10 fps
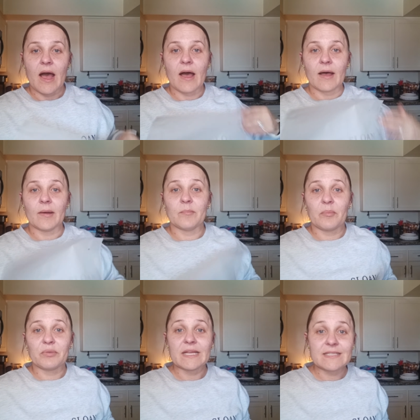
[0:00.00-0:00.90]
Um,
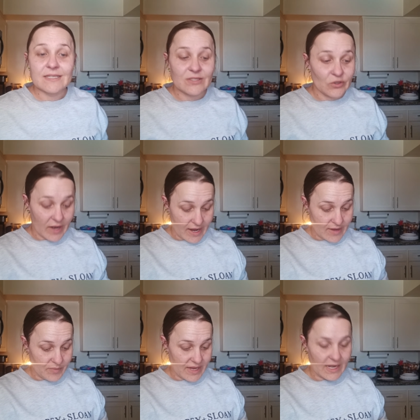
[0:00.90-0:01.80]
please
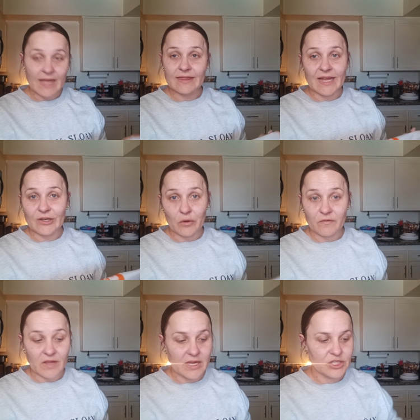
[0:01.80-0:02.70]
subscribe and hit that
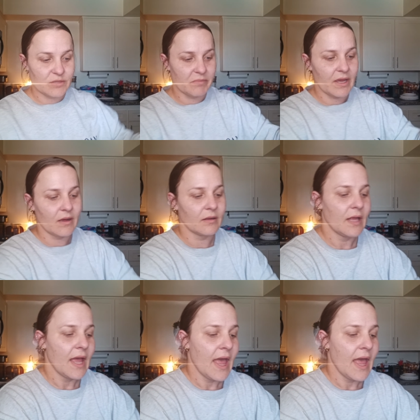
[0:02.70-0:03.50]
notification bell.